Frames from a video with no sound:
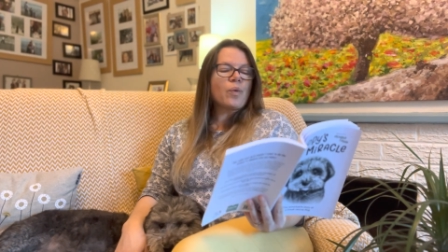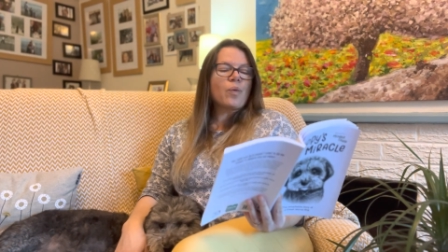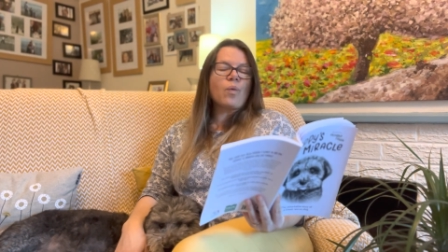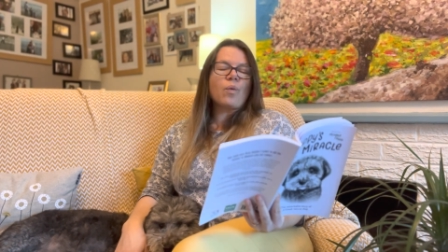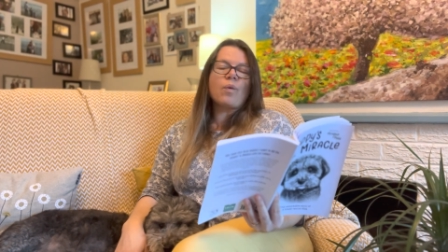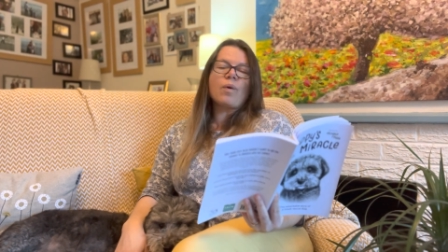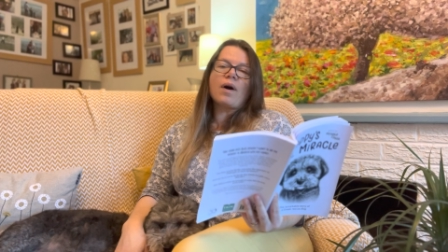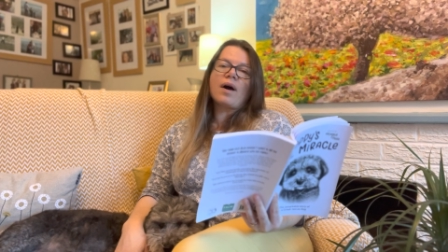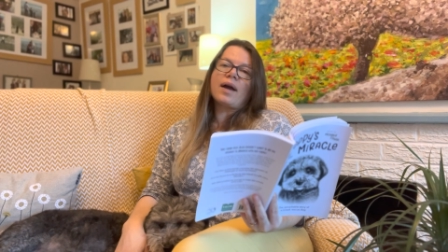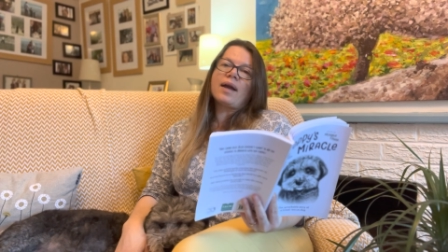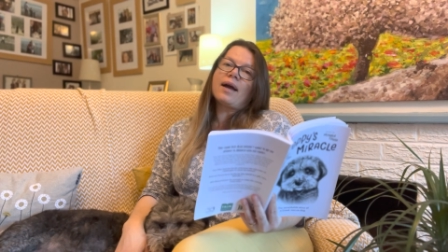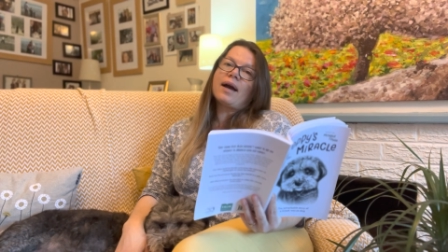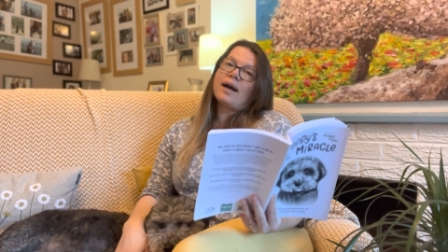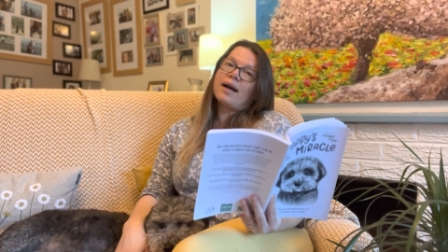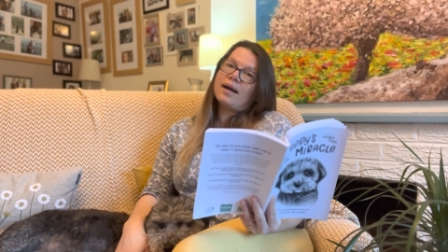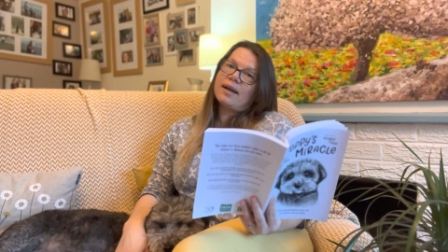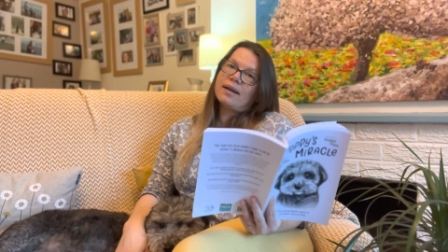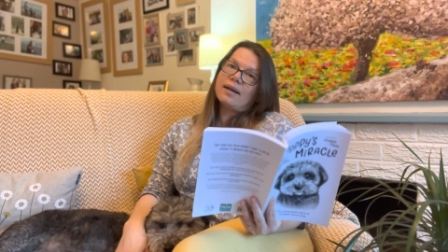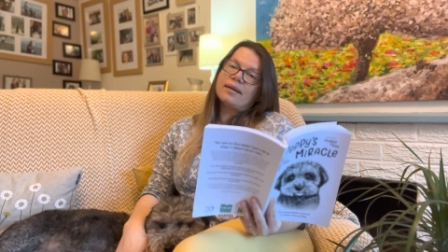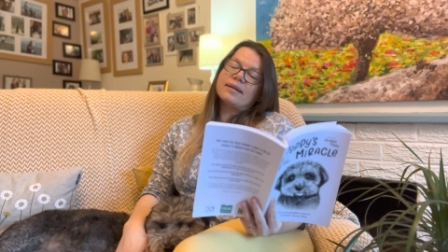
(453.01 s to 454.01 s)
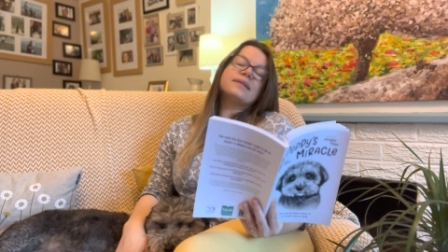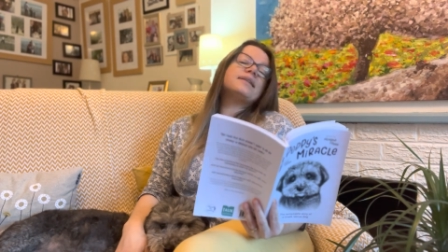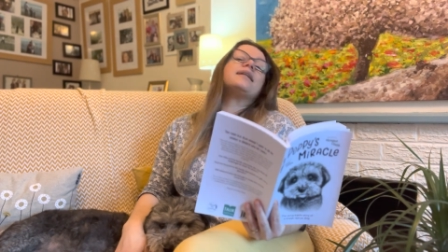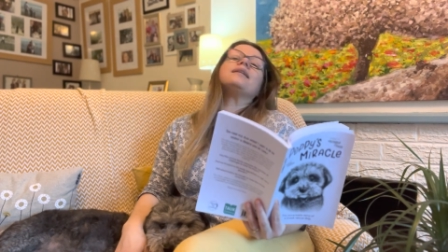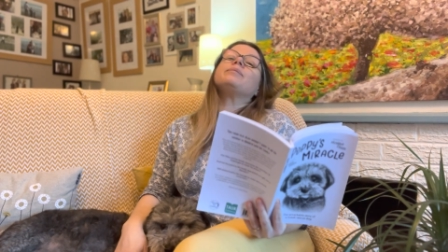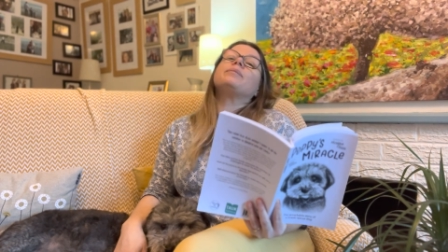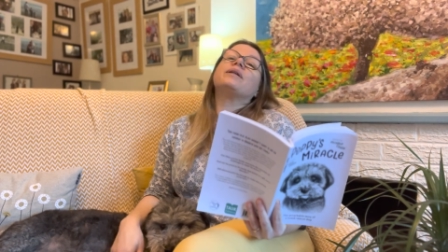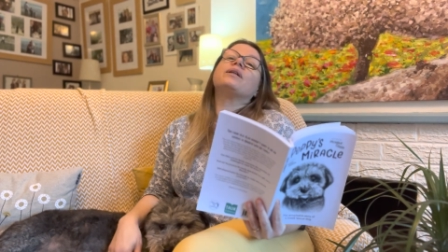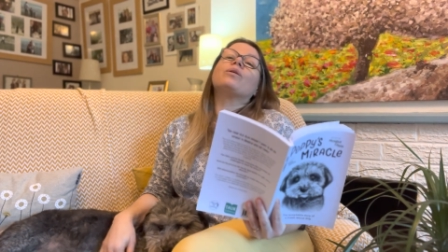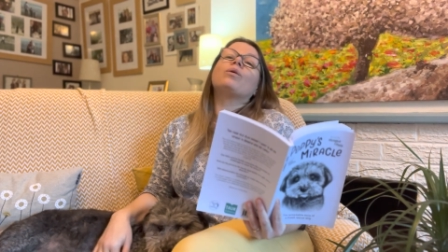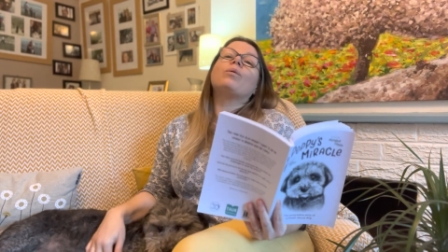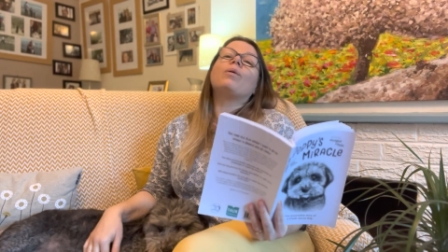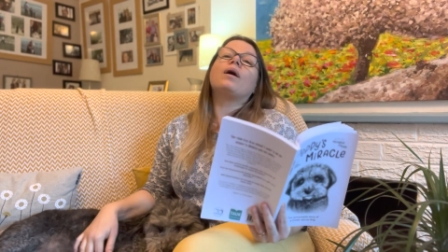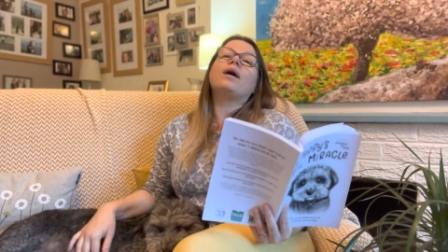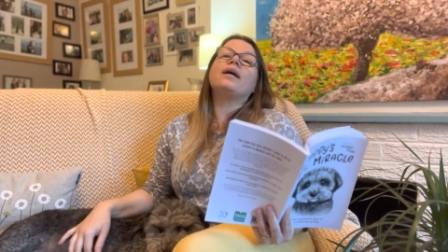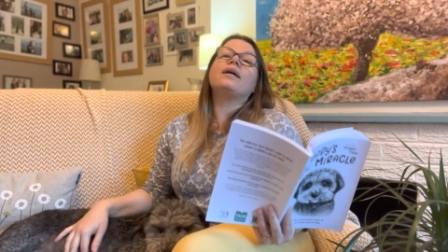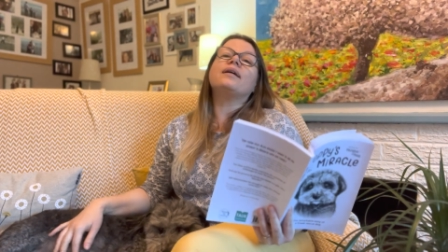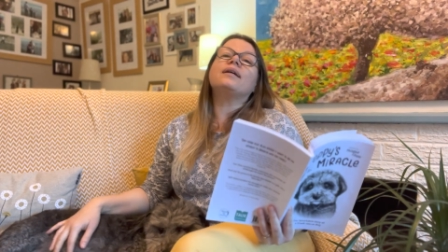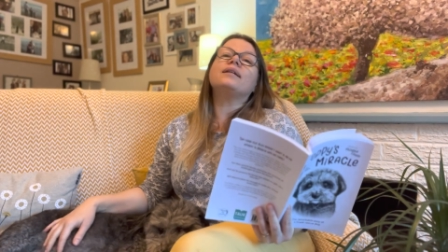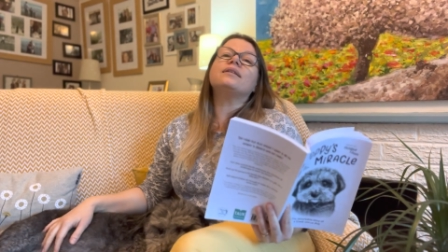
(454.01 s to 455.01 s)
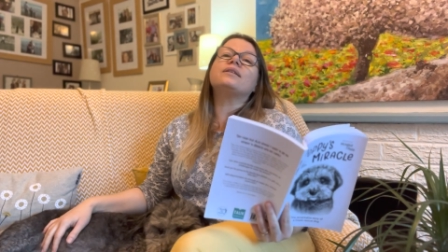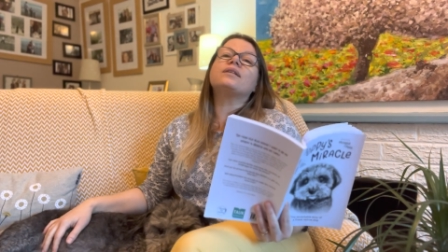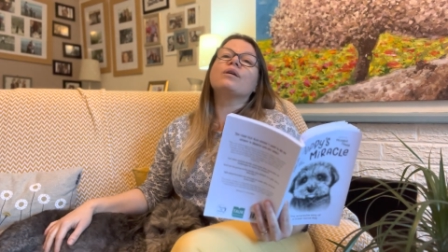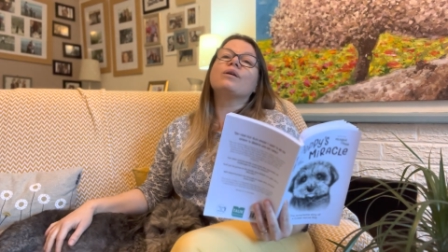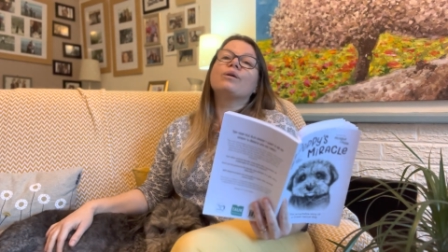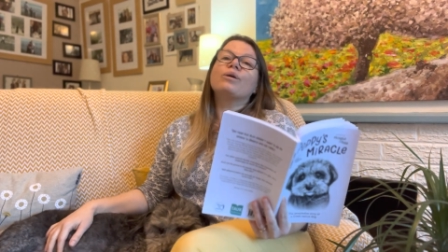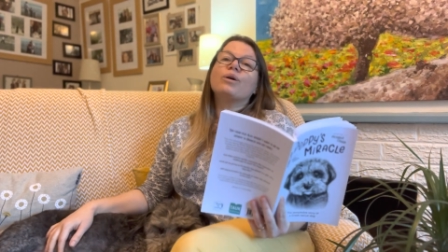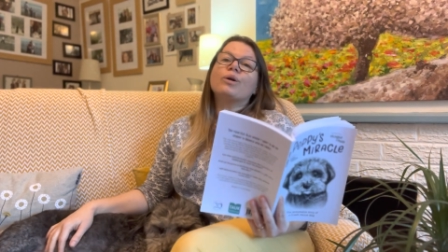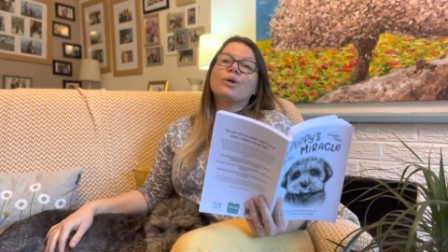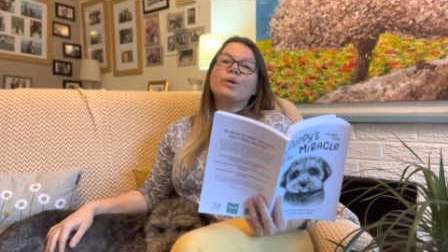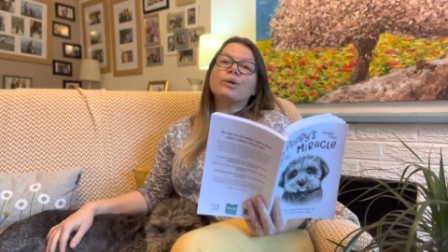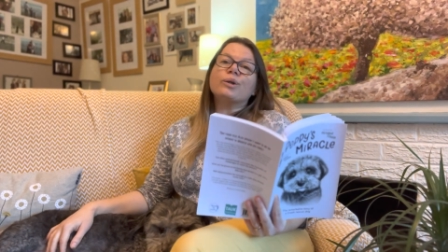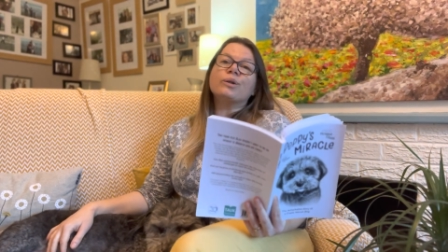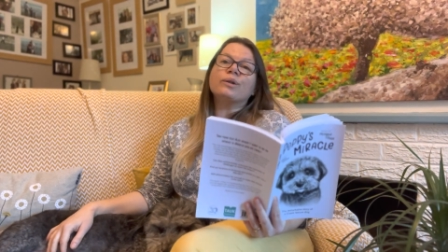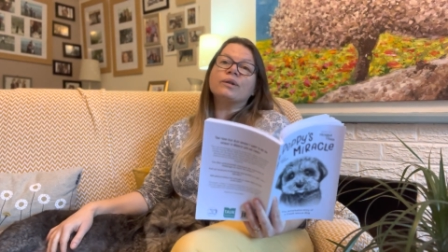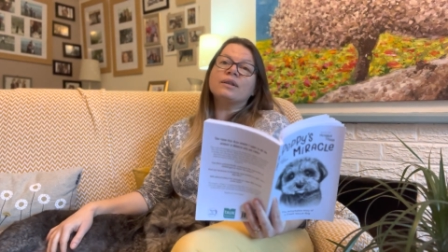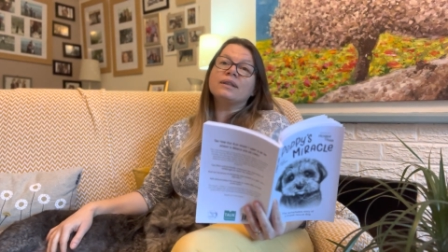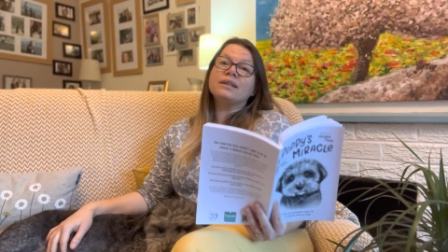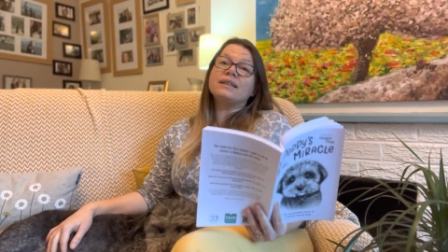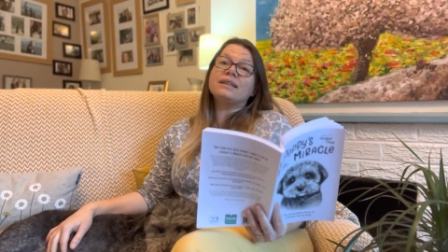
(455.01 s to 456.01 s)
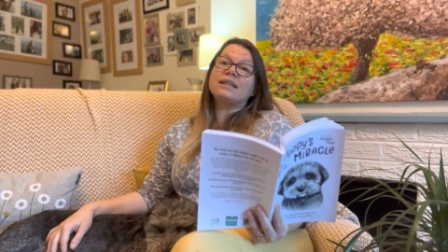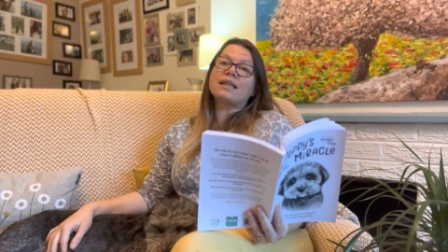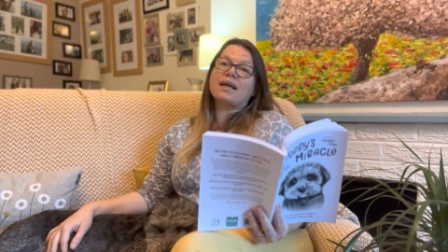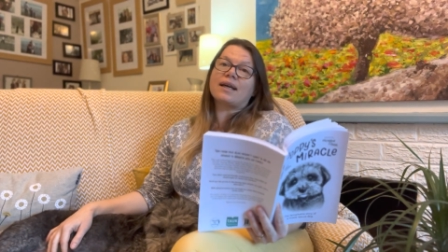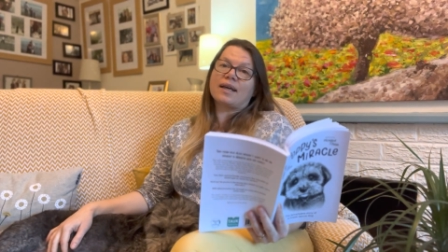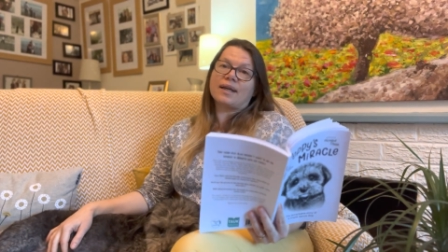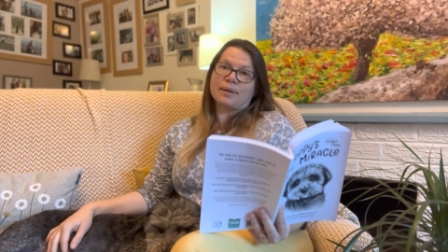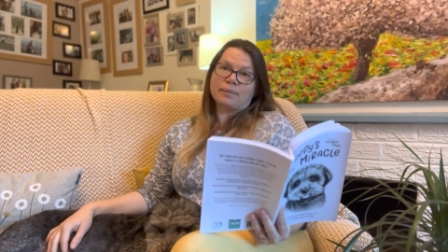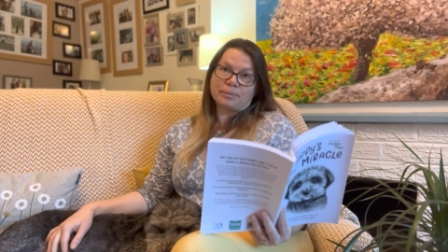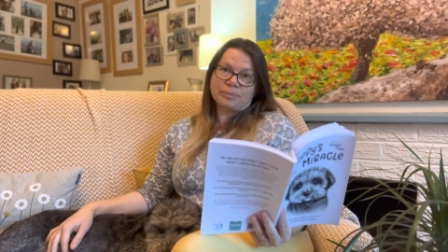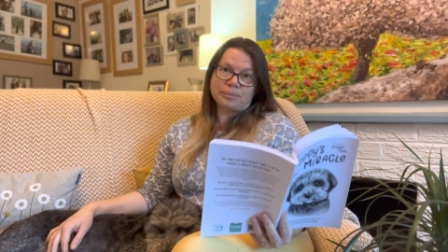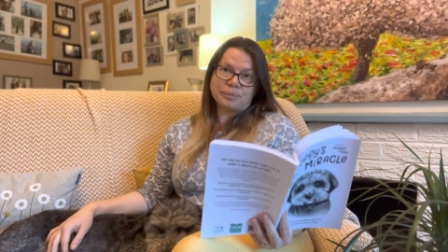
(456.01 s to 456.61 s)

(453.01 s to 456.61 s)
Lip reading: why Alex had been quiet all day.